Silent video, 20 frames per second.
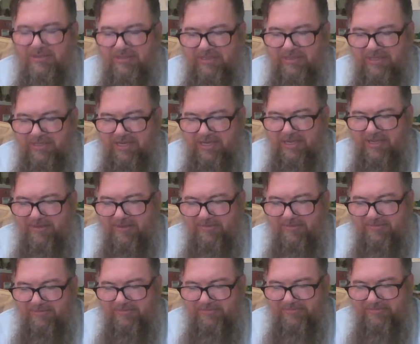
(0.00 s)
Yeah,
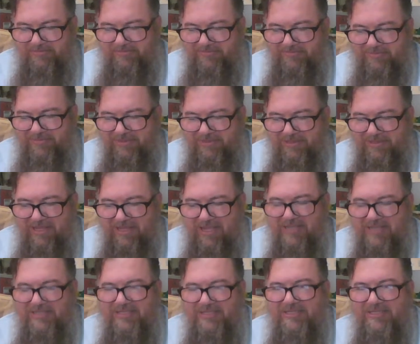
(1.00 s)

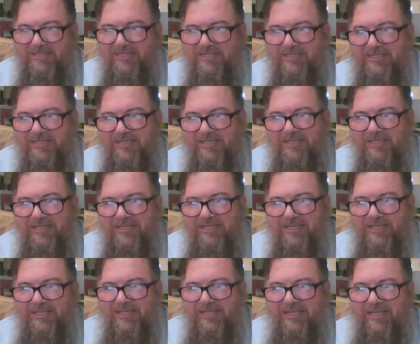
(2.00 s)
that's
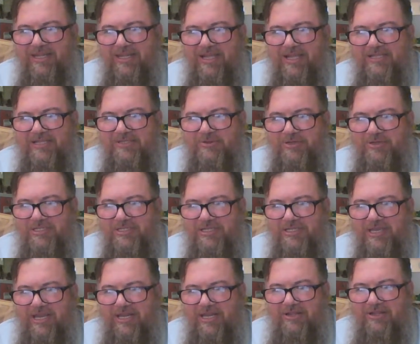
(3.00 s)
what you
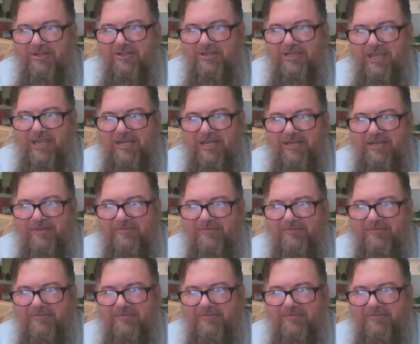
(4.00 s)
got to look at it.